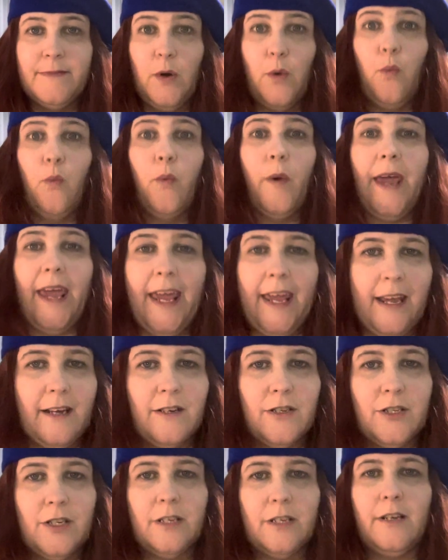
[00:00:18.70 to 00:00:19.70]

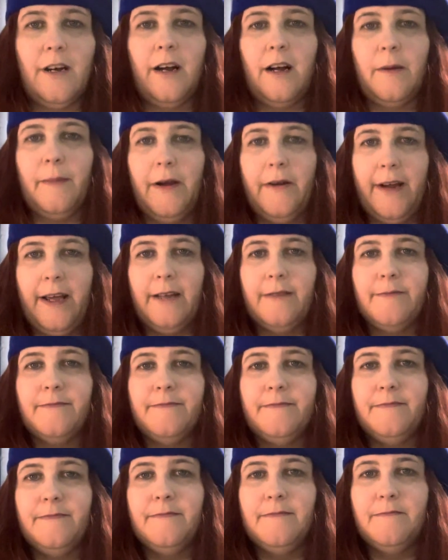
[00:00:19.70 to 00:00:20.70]
We should talk about it.
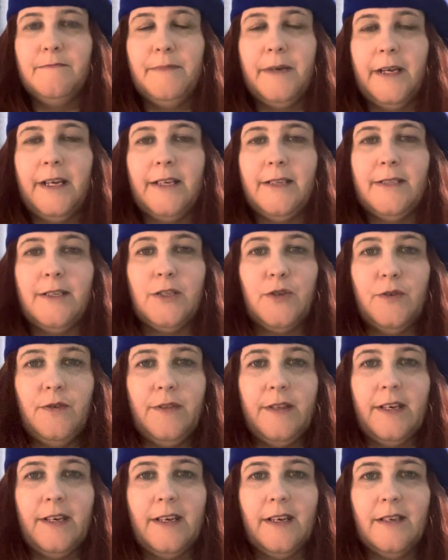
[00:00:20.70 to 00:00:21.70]
Because the
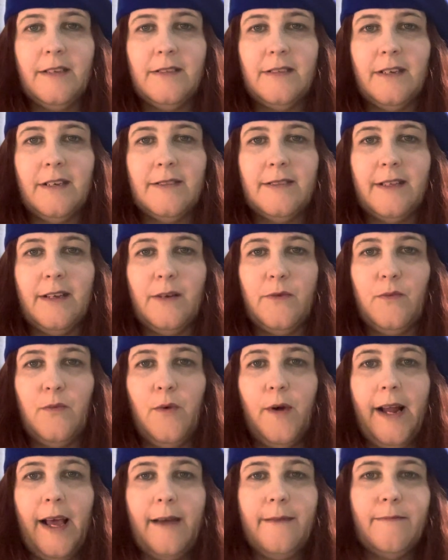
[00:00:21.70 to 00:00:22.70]
truth is that
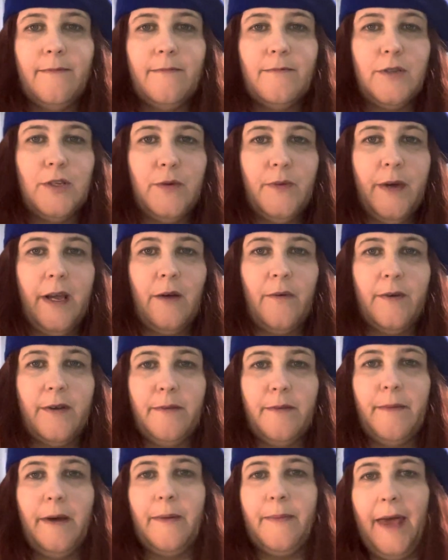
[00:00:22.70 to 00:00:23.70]
what I'm doing
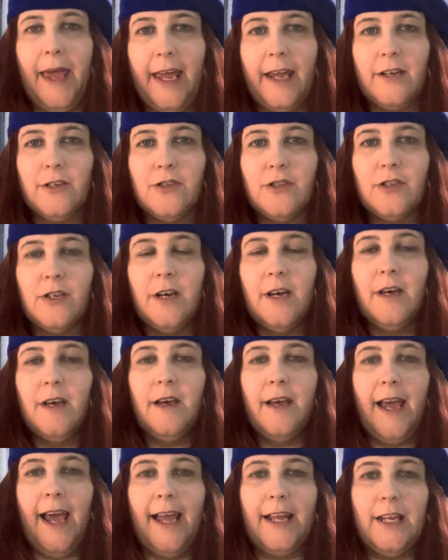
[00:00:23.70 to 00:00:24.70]
with my page,
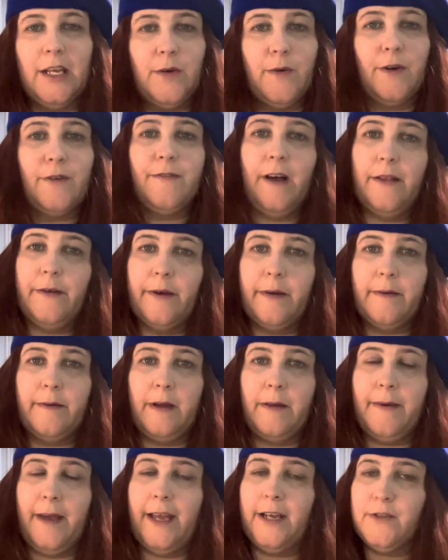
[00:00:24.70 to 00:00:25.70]
and you are following
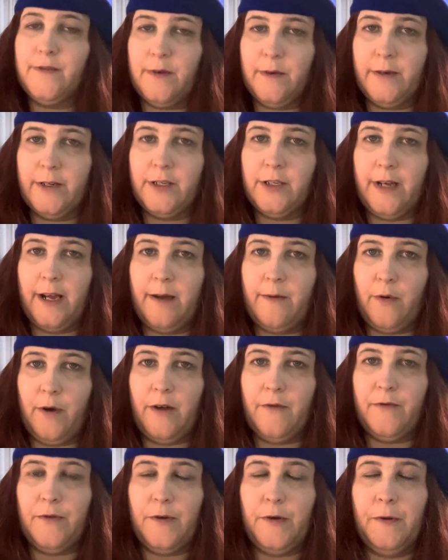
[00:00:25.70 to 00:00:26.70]
my page, for which I am
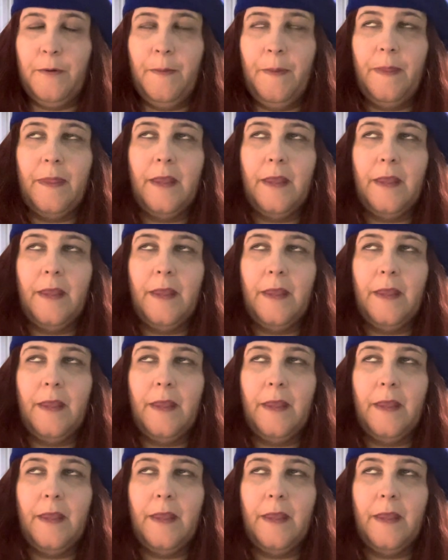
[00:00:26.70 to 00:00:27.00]
grateful,